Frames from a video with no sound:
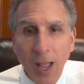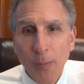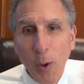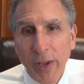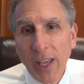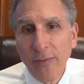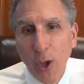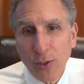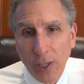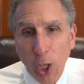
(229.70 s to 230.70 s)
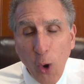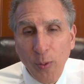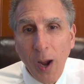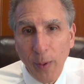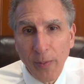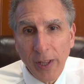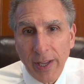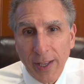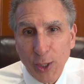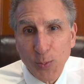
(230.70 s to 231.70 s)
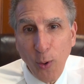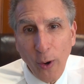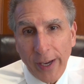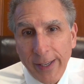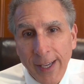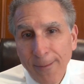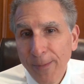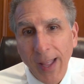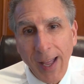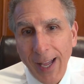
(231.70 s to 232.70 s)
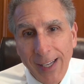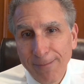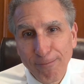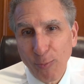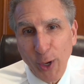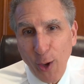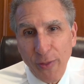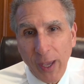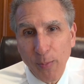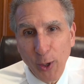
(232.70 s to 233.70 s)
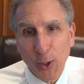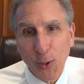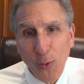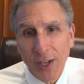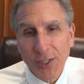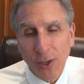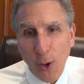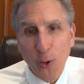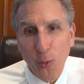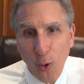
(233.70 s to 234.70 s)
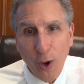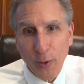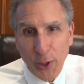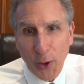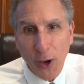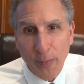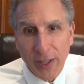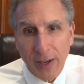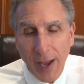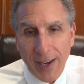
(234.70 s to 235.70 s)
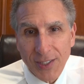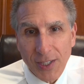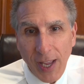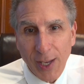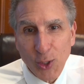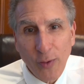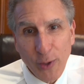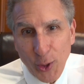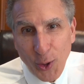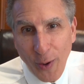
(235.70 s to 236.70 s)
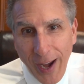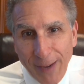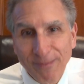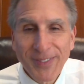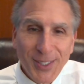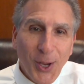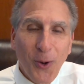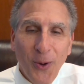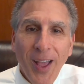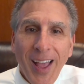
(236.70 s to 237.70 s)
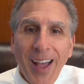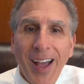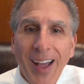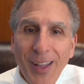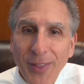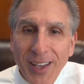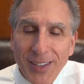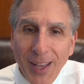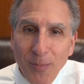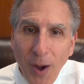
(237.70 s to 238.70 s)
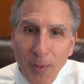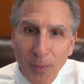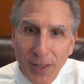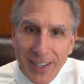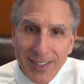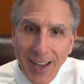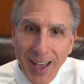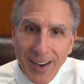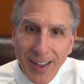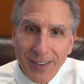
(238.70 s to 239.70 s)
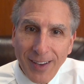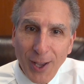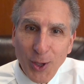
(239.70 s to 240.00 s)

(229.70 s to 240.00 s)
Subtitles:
but we give those a low probability at this point. We don't think Putin wants to go to war with Europe and the United States over Ukraine. So that probably is not a